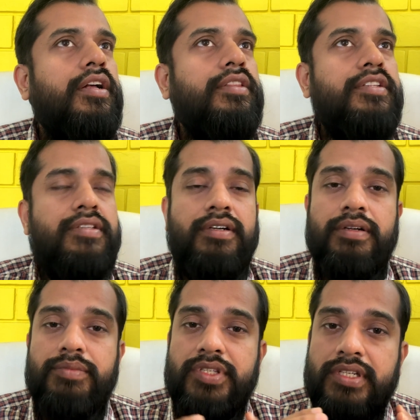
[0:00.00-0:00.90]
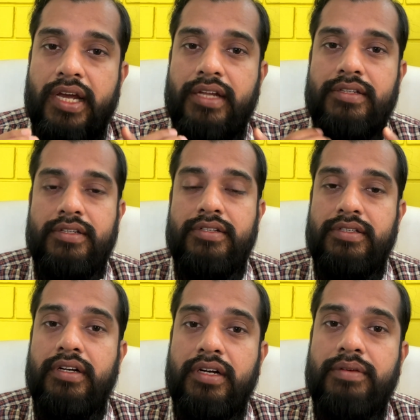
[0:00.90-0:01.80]
the
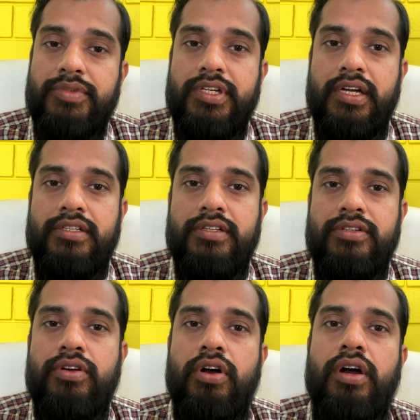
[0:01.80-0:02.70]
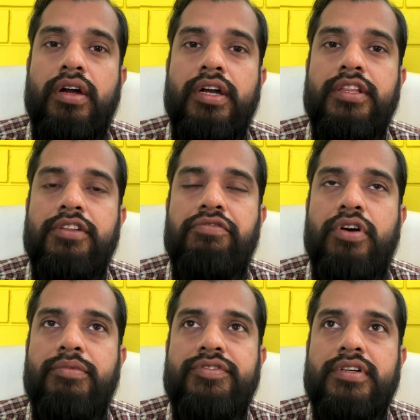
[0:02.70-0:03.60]
circumstances, God in the
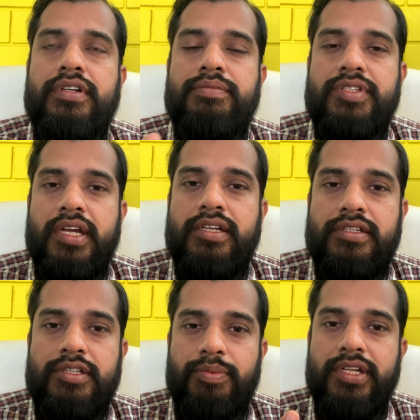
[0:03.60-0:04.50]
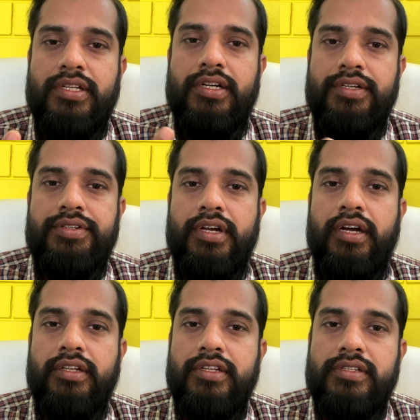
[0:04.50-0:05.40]
form of circumstances. Please
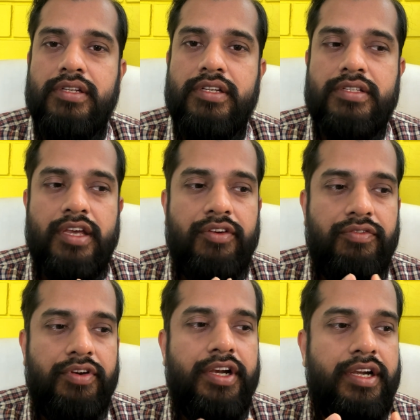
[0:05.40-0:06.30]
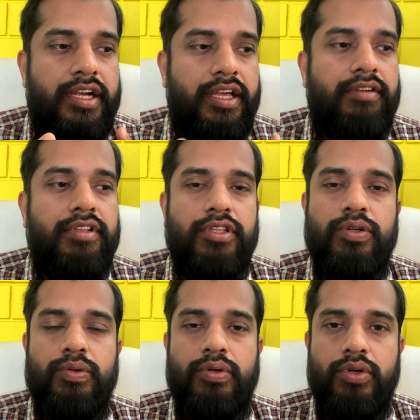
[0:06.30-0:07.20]
understand, this is every day with you.